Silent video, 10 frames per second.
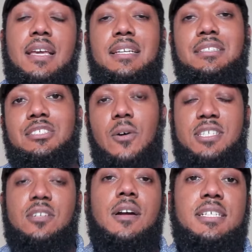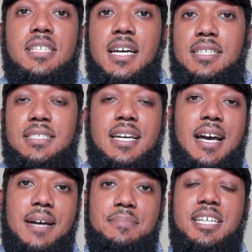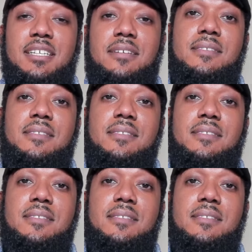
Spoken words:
And so as an architect, I'm telling you,